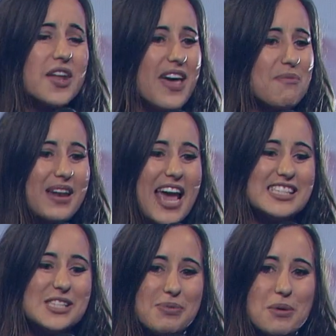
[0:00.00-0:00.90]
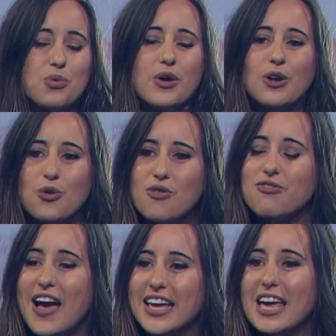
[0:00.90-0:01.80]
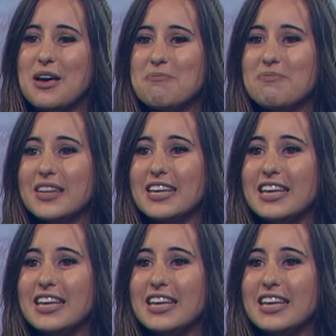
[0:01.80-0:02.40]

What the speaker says: in that place as people were glorifying Him.